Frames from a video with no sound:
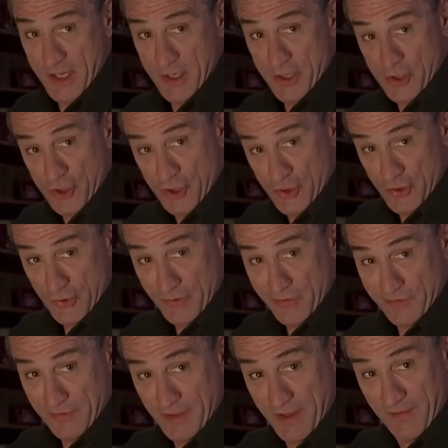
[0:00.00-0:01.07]
the
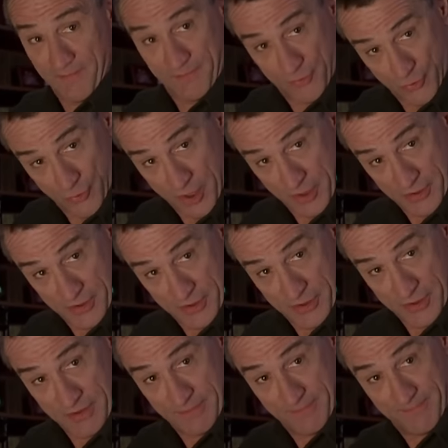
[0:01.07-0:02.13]
circle of trust.